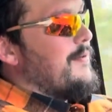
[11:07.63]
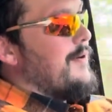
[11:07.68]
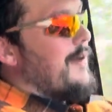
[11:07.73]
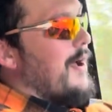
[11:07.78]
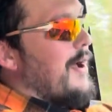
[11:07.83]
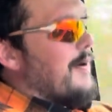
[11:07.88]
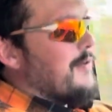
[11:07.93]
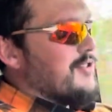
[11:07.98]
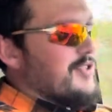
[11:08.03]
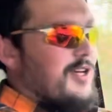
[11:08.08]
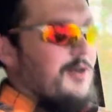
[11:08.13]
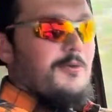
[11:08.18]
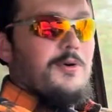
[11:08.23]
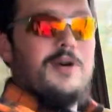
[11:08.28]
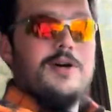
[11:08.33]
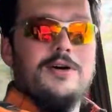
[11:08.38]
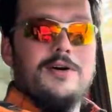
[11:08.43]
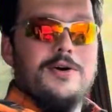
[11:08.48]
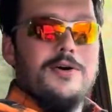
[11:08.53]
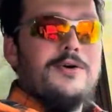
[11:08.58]
I was like,
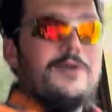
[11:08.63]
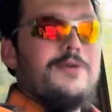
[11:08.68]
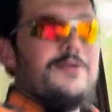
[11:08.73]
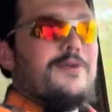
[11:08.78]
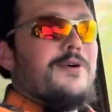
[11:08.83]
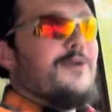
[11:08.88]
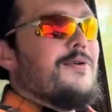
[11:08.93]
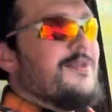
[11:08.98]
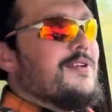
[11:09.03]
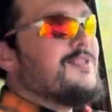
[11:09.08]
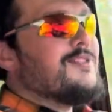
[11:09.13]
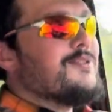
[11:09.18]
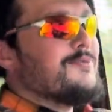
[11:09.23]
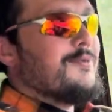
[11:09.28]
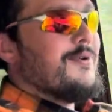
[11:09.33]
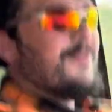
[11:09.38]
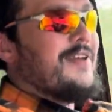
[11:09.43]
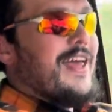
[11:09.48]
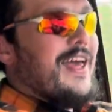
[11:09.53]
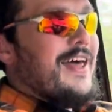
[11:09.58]
whoa, this is a
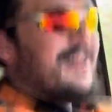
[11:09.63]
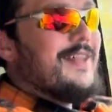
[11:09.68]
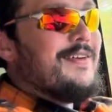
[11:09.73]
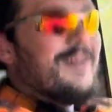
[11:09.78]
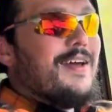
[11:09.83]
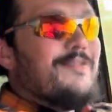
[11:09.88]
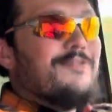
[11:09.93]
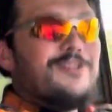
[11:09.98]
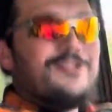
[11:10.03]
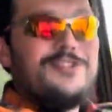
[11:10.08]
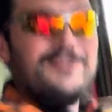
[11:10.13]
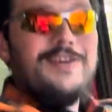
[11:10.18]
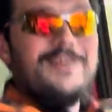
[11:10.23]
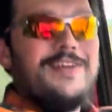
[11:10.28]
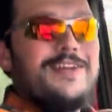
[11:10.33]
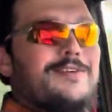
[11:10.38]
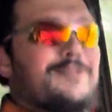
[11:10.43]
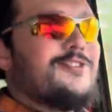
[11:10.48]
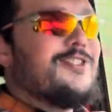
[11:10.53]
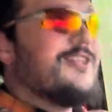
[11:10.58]
really heavy
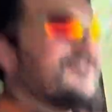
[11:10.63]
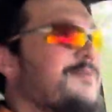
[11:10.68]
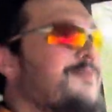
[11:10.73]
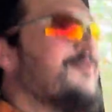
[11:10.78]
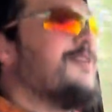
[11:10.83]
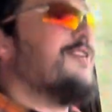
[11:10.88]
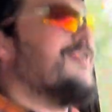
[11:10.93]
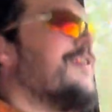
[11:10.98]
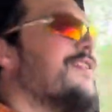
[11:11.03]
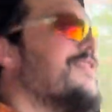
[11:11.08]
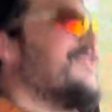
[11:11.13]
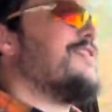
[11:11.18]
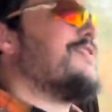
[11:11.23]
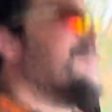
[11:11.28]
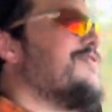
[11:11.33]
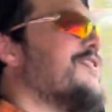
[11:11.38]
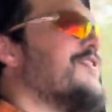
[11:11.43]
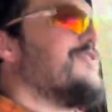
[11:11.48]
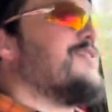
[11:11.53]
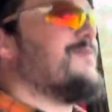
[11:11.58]
trigger pull on
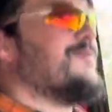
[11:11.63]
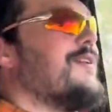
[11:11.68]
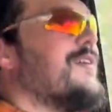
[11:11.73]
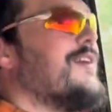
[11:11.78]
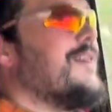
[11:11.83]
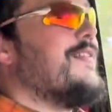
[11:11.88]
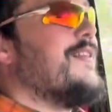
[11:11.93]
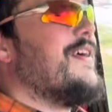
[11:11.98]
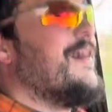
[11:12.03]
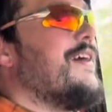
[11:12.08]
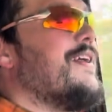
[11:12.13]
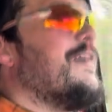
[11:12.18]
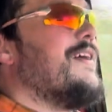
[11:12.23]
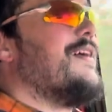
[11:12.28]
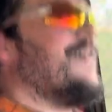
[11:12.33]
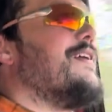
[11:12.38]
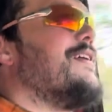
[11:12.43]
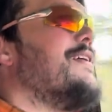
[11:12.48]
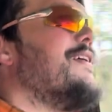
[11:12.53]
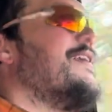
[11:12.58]
this first one, and then
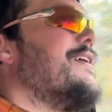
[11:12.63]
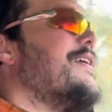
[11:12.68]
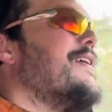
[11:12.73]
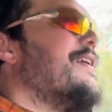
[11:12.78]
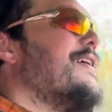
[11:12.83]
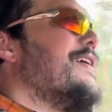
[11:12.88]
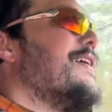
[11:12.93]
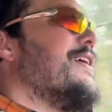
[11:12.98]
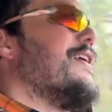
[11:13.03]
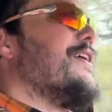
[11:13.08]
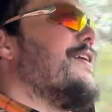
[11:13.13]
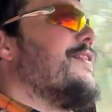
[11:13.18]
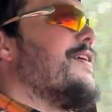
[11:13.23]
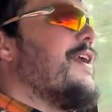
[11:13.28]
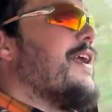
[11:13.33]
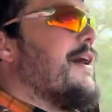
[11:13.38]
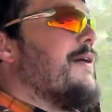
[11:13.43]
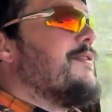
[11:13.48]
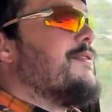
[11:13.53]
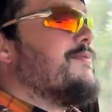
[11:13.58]

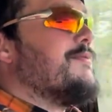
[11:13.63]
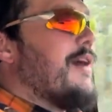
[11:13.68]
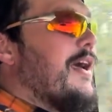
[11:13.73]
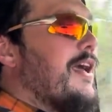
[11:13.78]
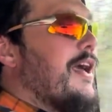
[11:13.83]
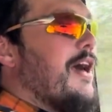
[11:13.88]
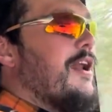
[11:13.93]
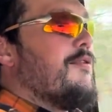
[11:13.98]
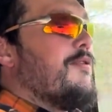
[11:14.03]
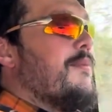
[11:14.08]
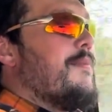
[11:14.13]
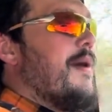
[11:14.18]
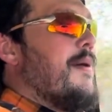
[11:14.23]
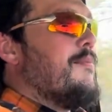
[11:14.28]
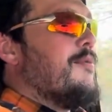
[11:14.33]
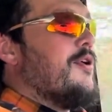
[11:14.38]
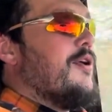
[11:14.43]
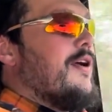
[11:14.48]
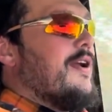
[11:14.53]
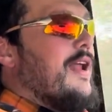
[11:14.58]
then I kind of
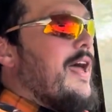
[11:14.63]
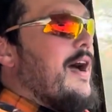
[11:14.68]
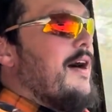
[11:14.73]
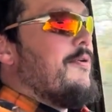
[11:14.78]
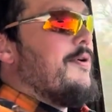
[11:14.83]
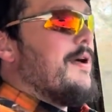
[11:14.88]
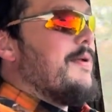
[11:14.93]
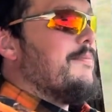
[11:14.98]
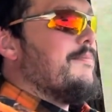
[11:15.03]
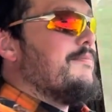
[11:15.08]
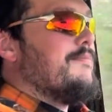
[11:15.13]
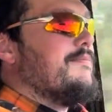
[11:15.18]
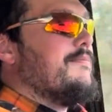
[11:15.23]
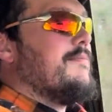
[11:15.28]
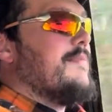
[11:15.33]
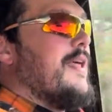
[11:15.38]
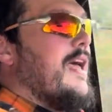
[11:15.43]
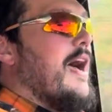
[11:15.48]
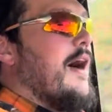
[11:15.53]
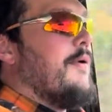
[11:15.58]
remembered on how it
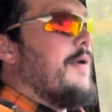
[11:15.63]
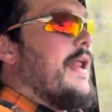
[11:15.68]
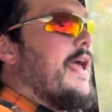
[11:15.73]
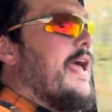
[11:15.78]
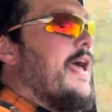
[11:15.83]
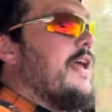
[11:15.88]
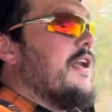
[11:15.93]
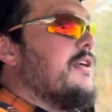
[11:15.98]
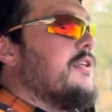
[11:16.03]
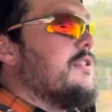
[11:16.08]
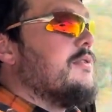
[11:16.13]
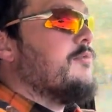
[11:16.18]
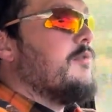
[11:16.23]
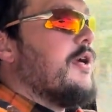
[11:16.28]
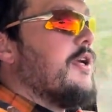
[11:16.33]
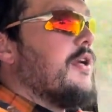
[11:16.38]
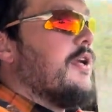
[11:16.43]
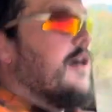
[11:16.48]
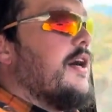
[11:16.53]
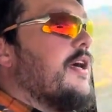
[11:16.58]
handled and
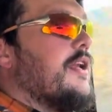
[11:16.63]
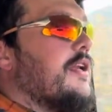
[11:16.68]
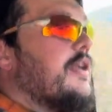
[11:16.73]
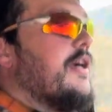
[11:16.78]
whatnot.